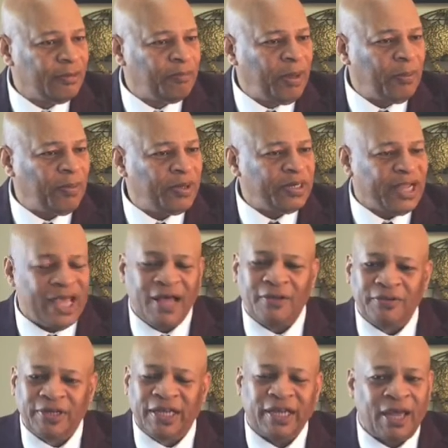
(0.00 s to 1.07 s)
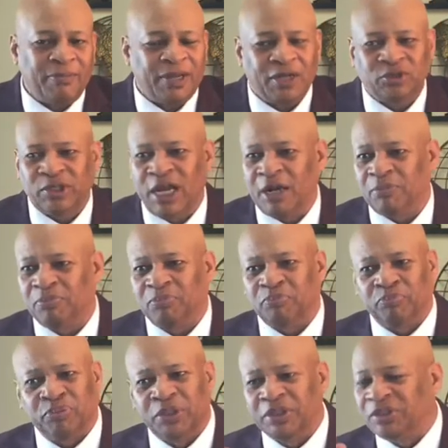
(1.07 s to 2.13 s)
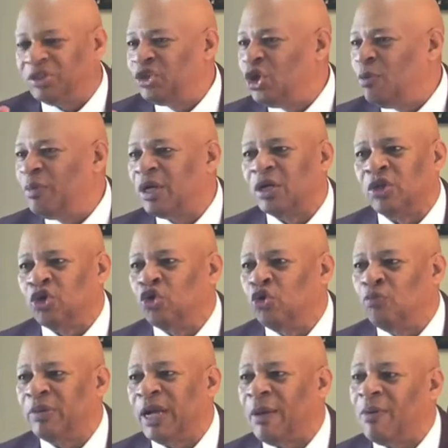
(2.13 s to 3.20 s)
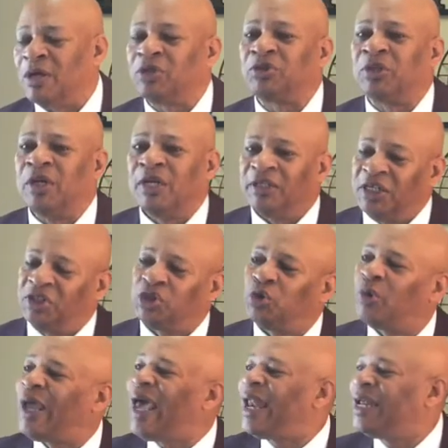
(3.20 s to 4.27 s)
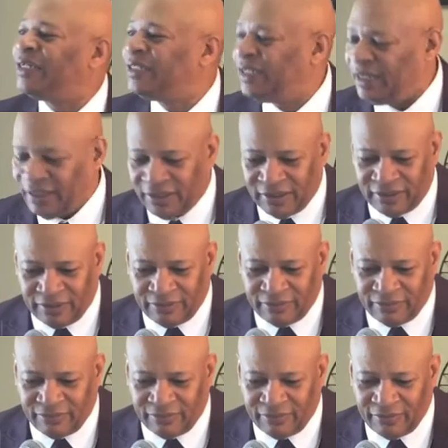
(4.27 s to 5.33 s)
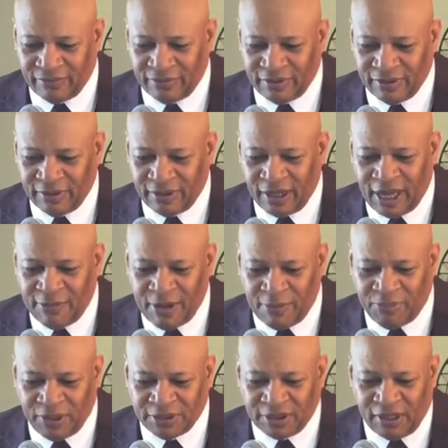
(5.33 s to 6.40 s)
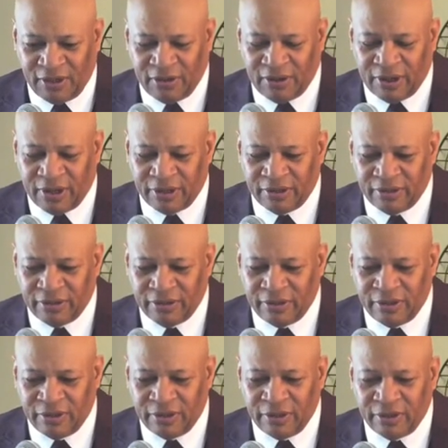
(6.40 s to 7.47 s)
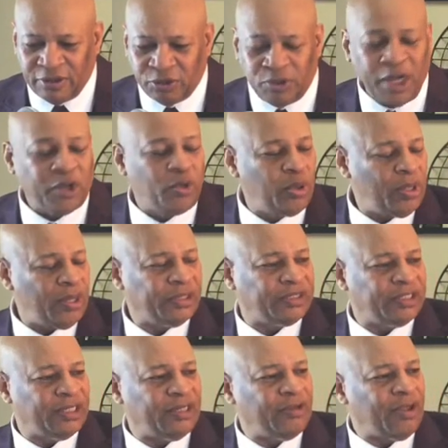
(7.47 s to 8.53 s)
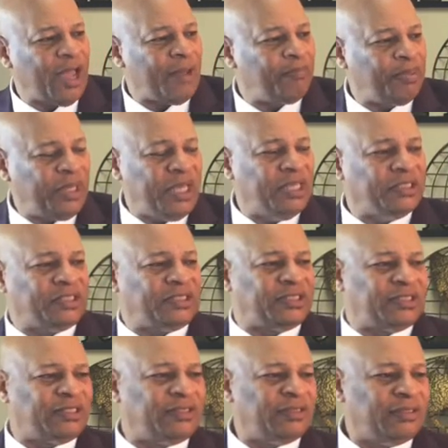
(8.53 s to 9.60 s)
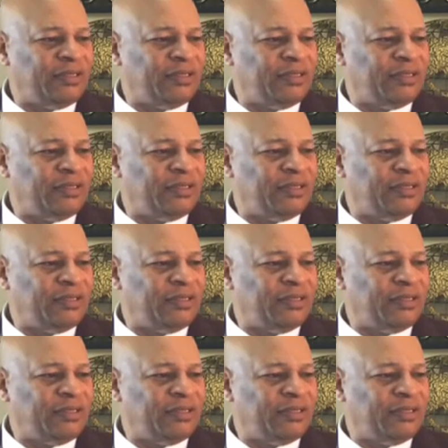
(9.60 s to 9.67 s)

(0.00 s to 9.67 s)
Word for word: People nowadays, I'm not trying to preach doom and gloom, but I want to teach you reality. Amen. Praise the Lord. Tranquility. You got peace.